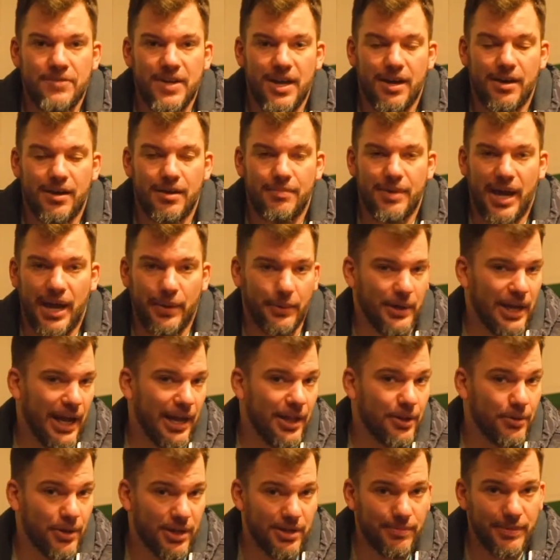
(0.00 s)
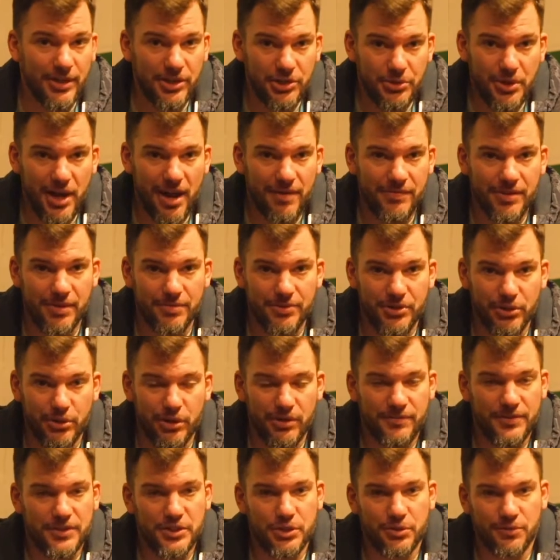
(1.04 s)
I would highly recommend you have them do it
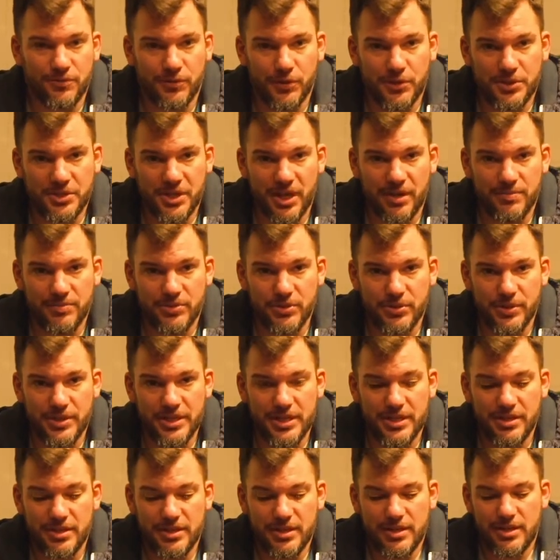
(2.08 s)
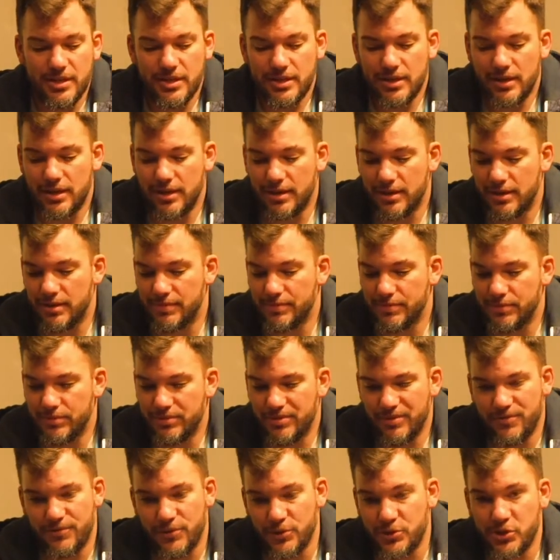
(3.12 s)
if it's your first time doing it.
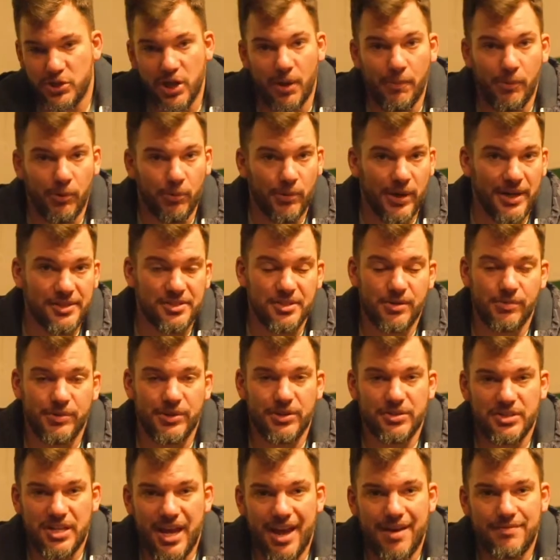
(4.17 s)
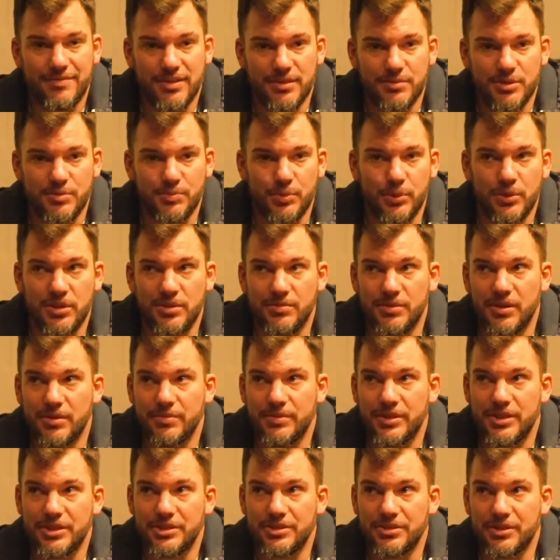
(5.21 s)
Your first couple rods and reels, have them spool them up
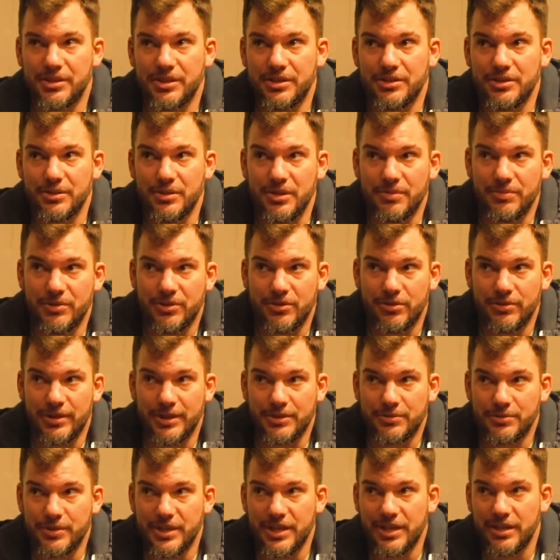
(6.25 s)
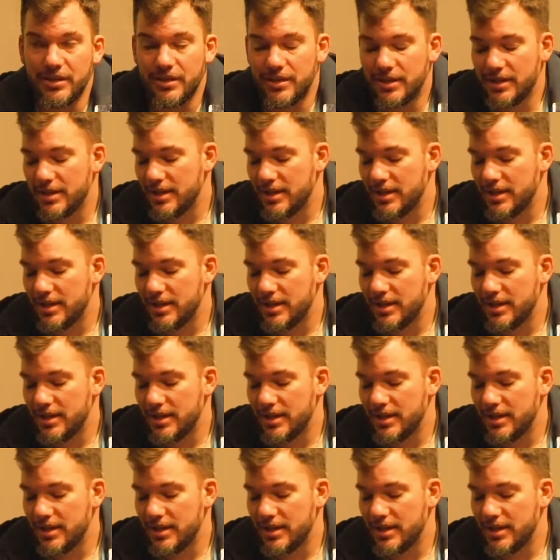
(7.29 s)
because they're going to do them the correct way.